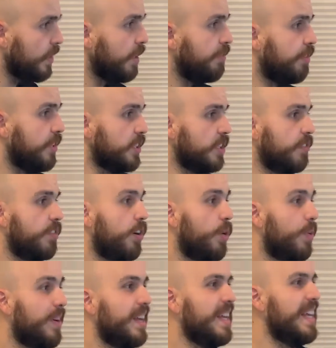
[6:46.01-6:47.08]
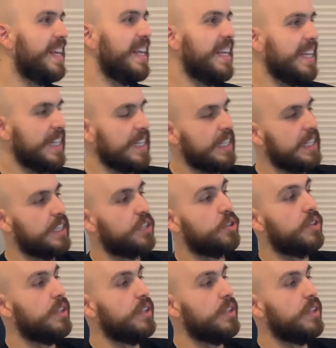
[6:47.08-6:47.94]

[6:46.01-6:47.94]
First of all, is the